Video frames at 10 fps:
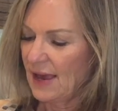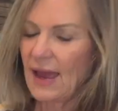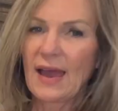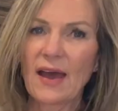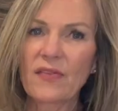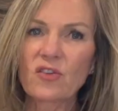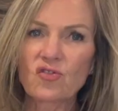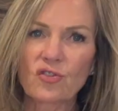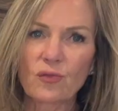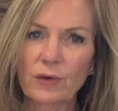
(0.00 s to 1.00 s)
and this
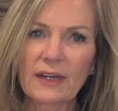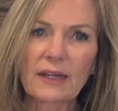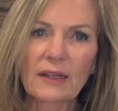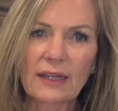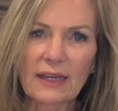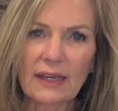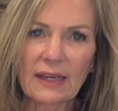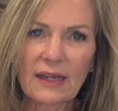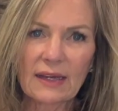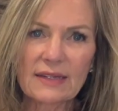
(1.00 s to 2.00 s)
should
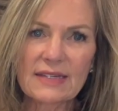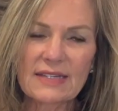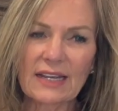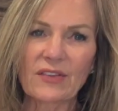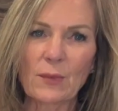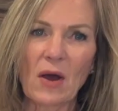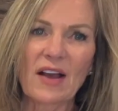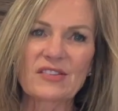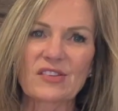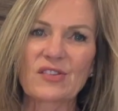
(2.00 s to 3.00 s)
really tick the
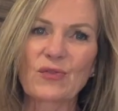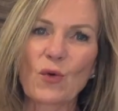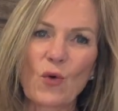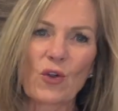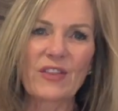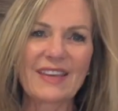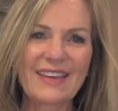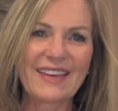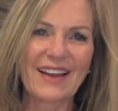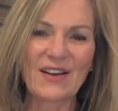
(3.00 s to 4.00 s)
boxes for
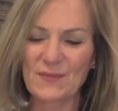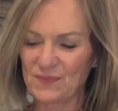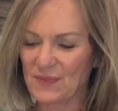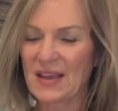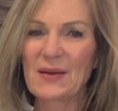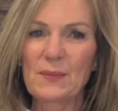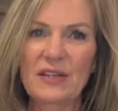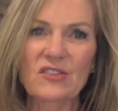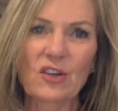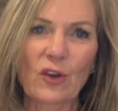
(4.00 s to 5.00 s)
the
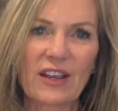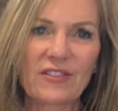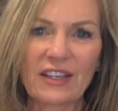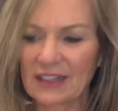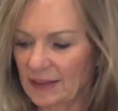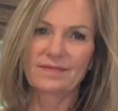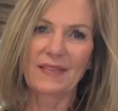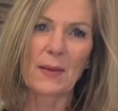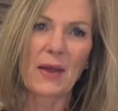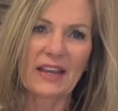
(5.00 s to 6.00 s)
pizza craving
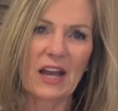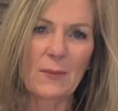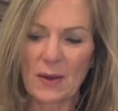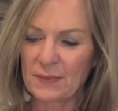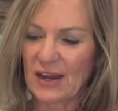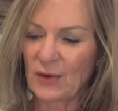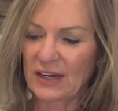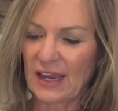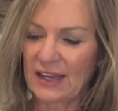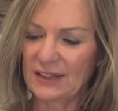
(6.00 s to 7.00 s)
that might come up now and
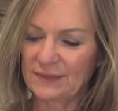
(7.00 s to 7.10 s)
again.